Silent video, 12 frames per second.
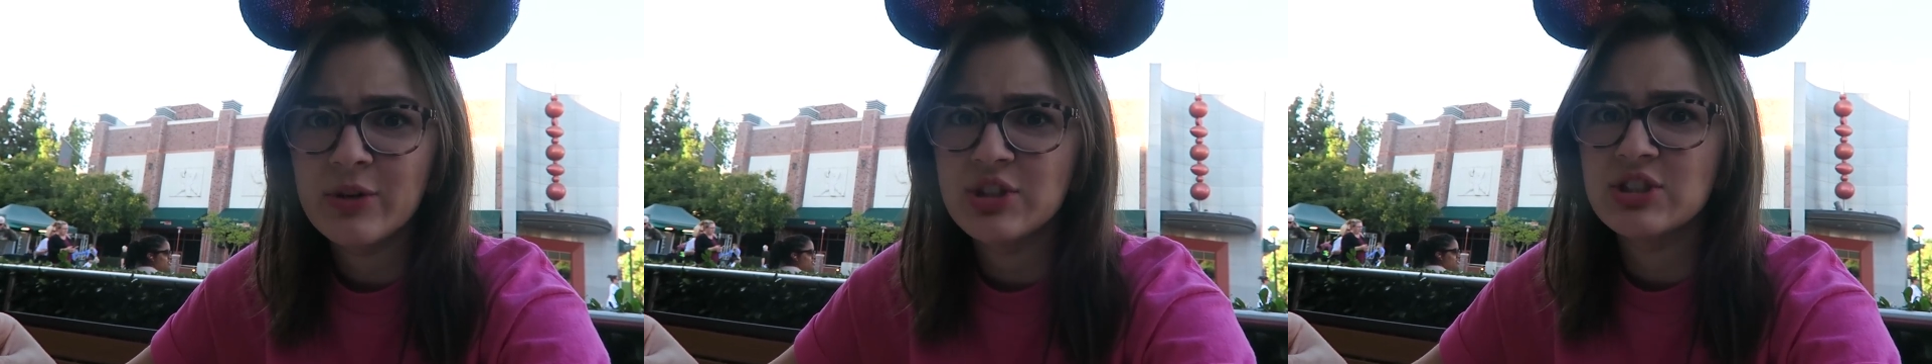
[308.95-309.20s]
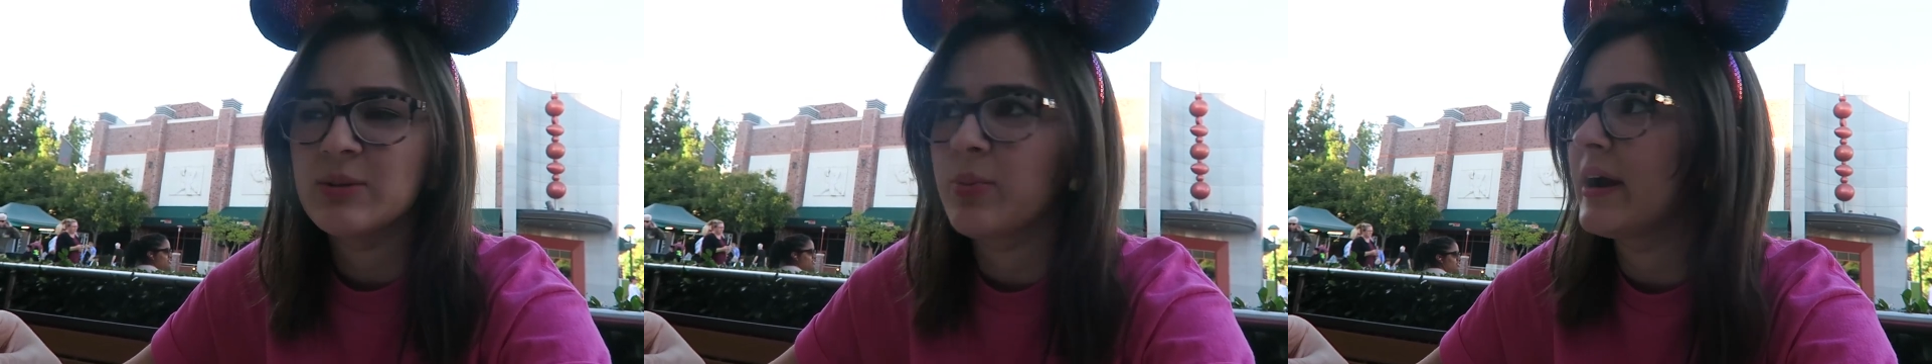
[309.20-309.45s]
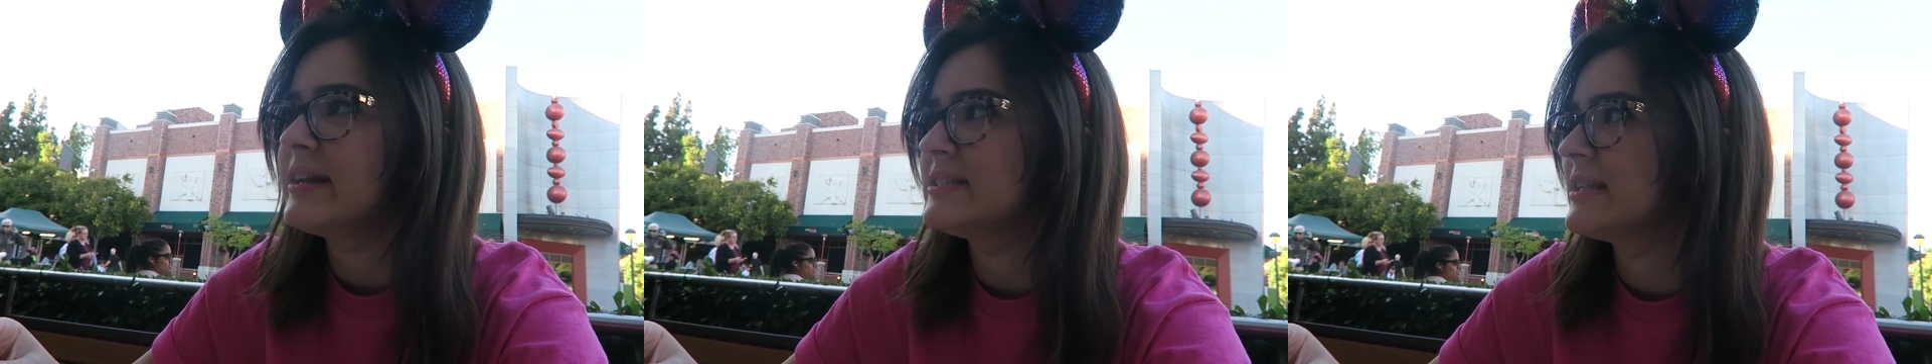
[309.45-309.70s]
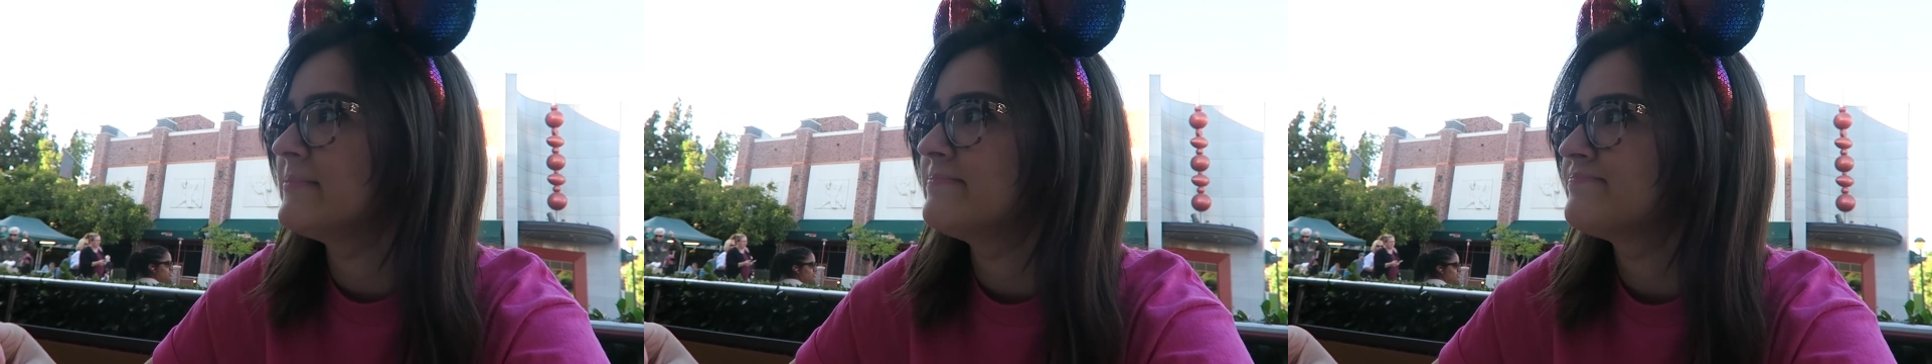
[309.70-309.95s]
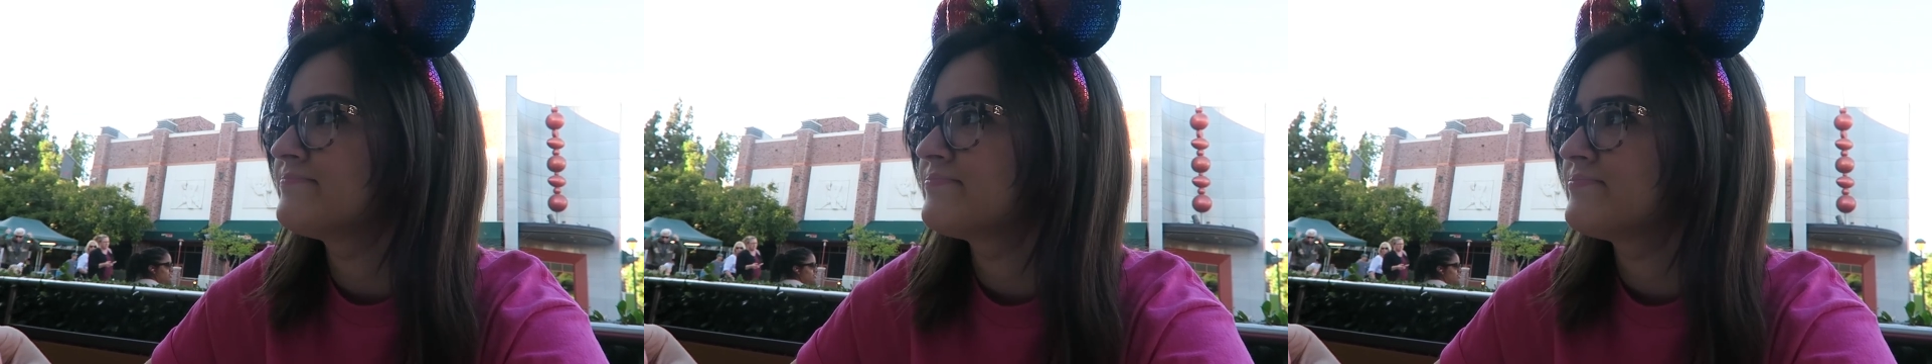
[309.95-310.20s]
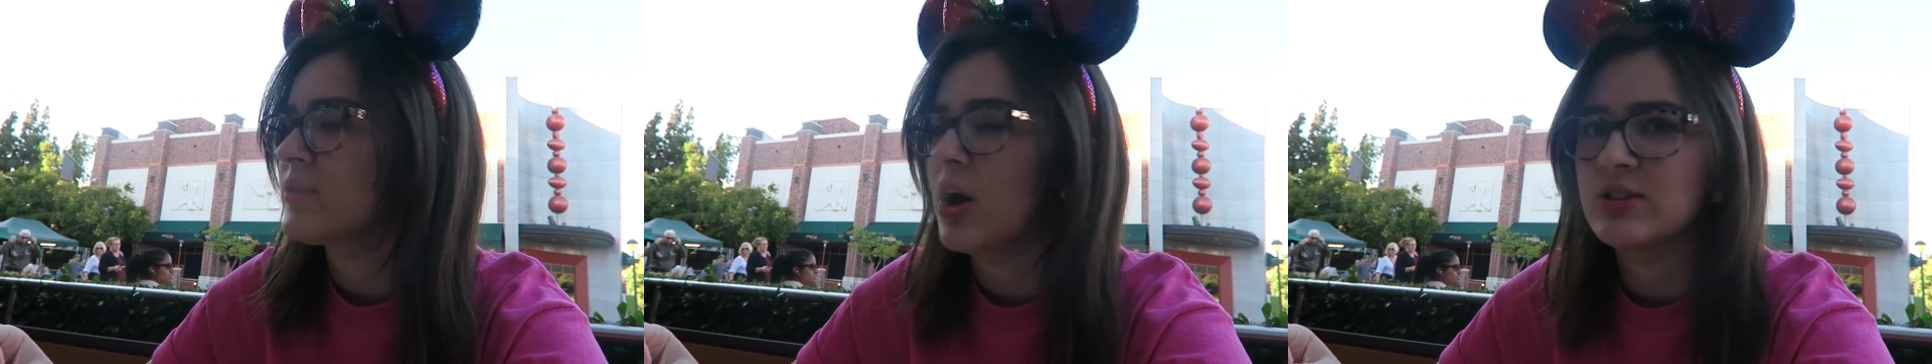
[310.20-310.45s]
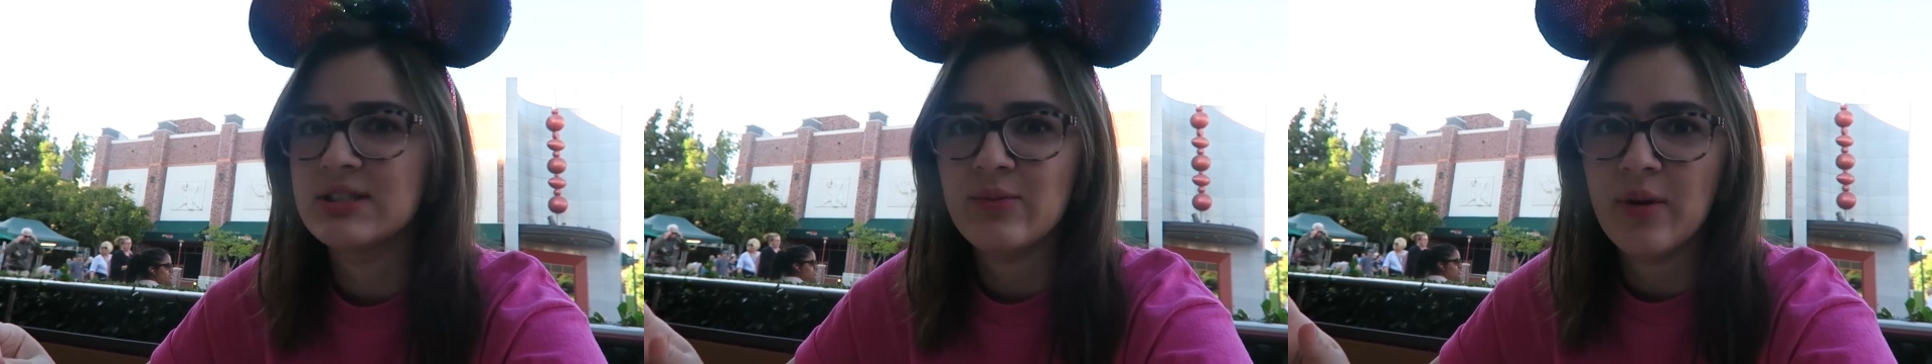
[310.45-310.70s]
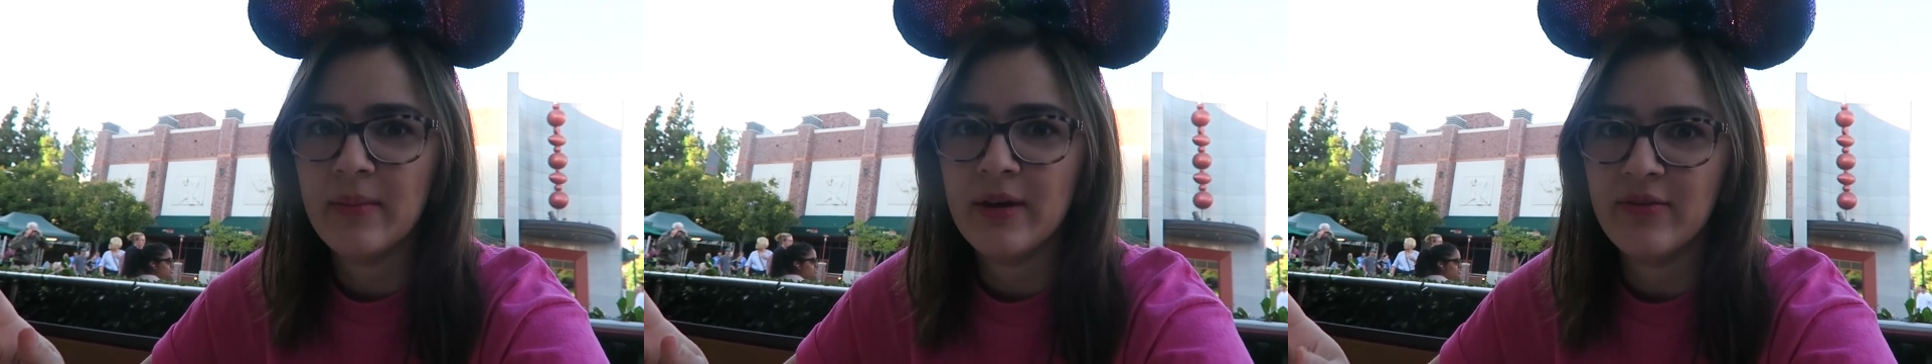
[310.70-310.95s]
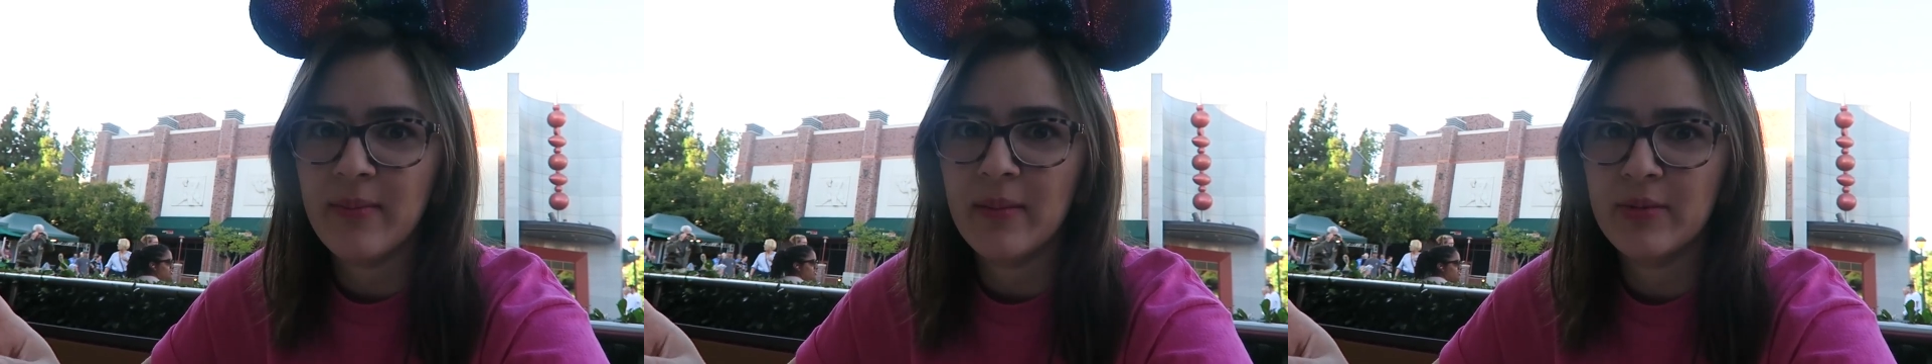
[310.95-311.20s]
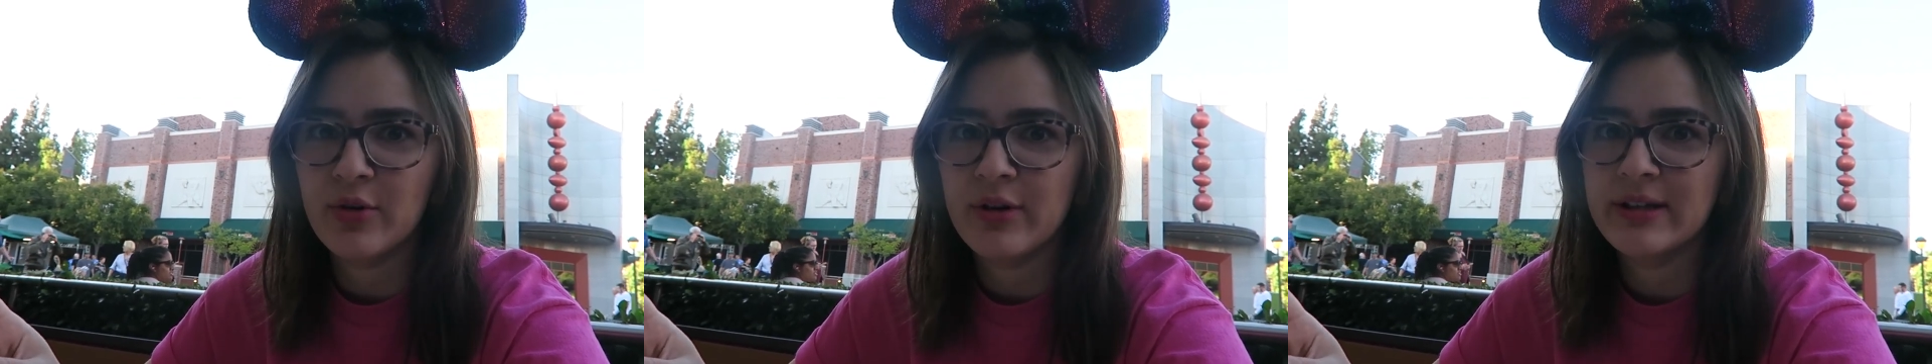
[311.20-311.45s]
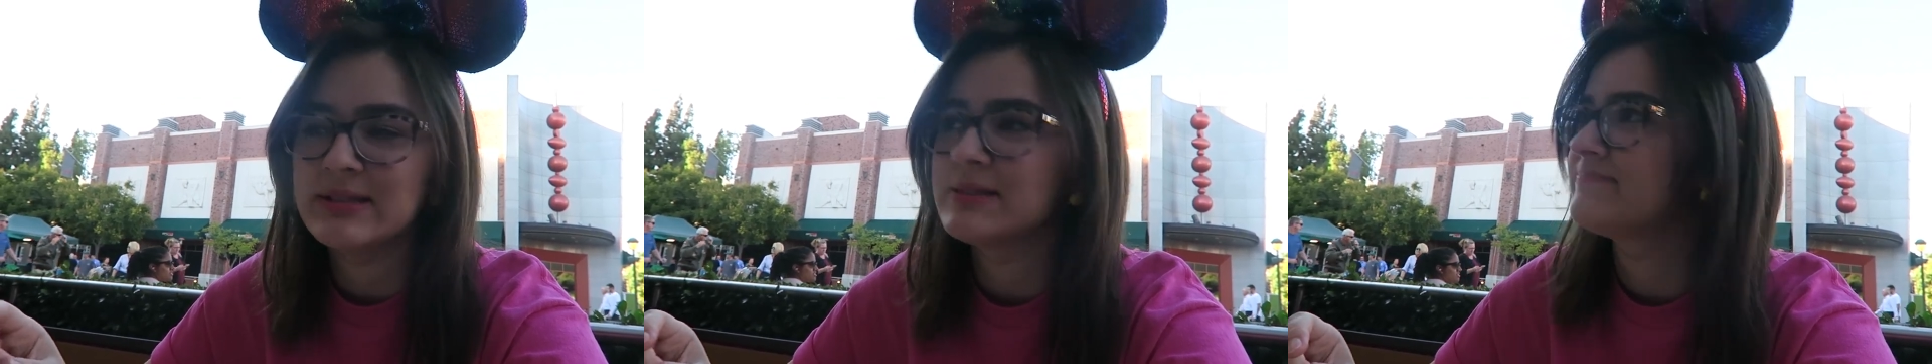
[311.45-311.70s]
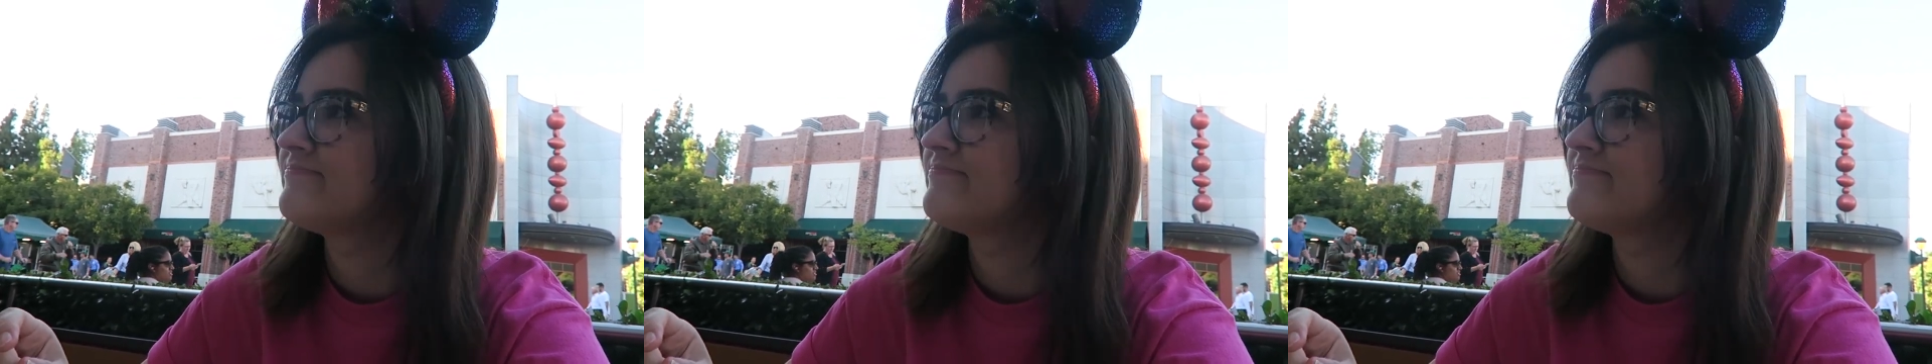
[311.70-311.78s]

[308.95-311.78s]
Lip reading: which is surprising. I'll see what if mom agrees.